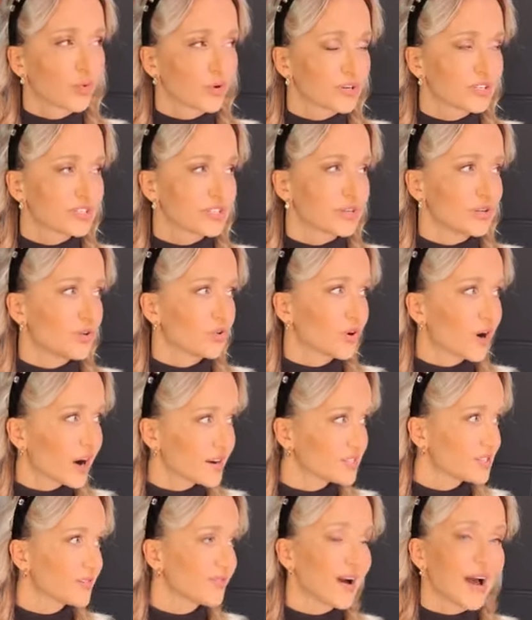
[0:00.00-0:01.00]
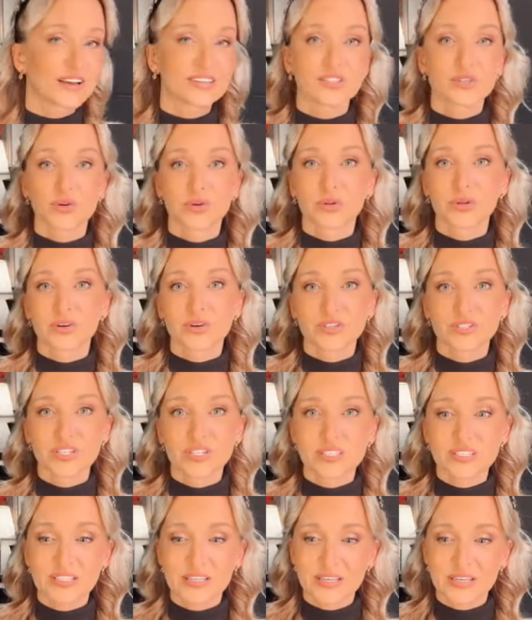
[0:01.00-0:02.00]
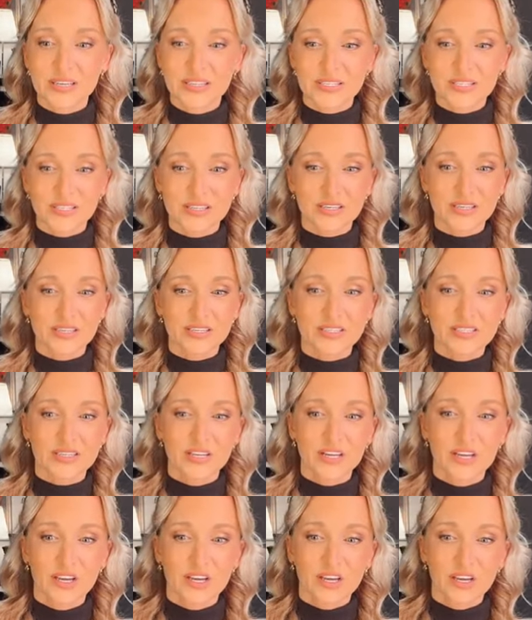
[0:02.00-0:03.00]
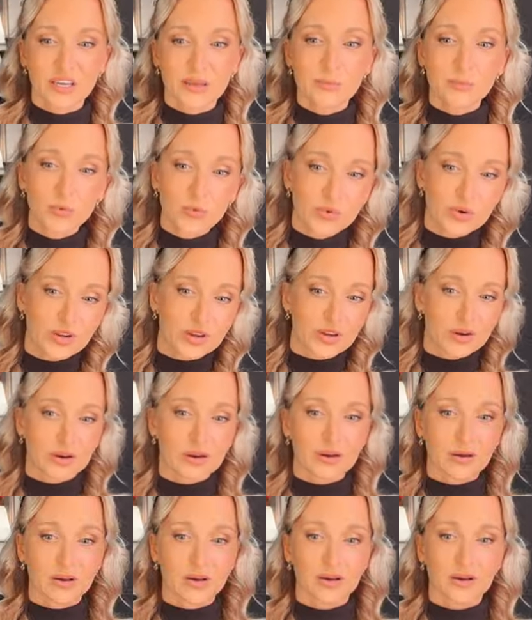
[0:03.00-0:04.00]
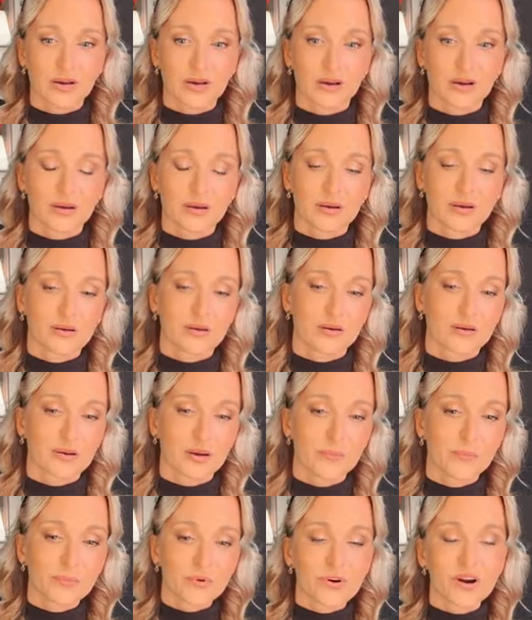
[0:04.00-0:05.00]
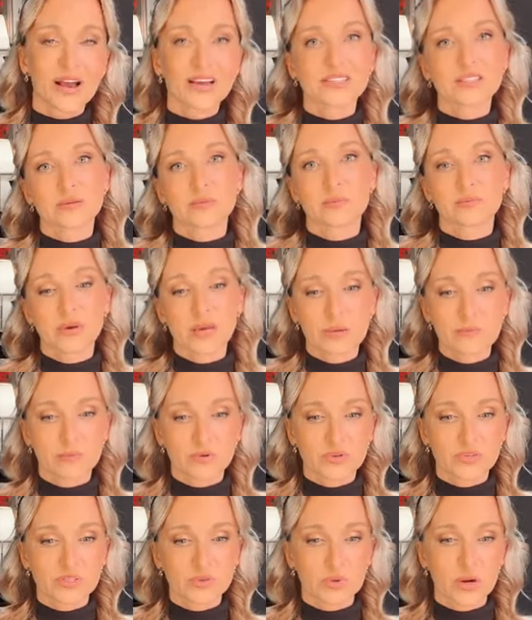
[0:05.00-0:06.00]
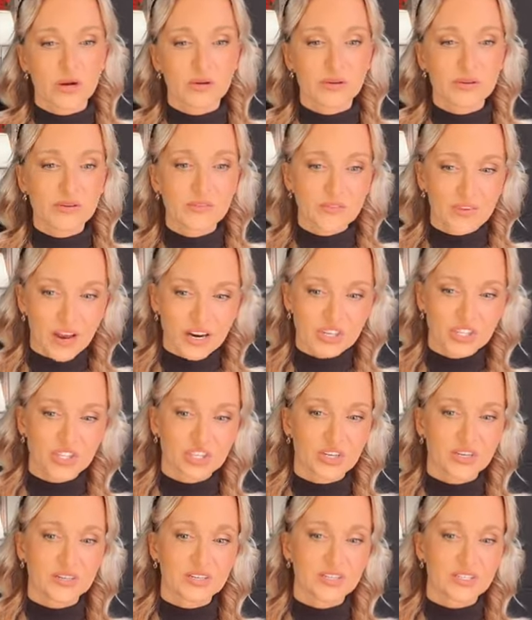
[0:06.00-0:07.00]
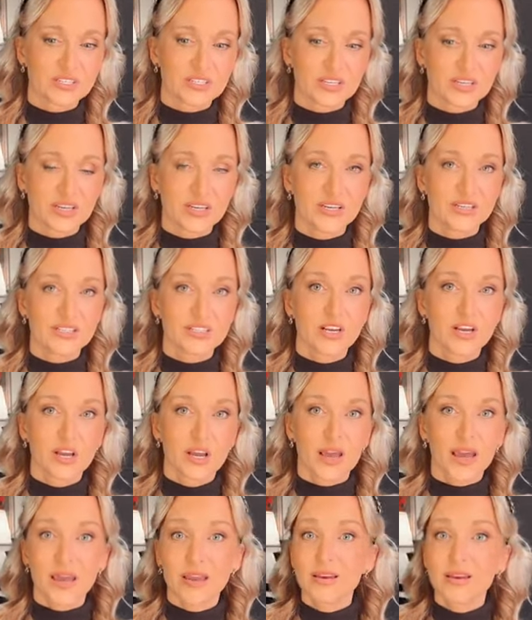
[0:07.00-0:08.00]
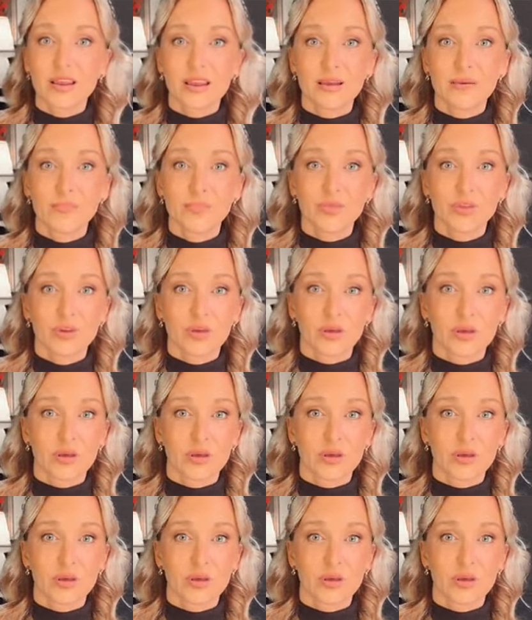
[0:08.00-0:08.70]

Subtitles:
Worsen your cardiovascular diseases, immunosuppressing people as well, infection disease, any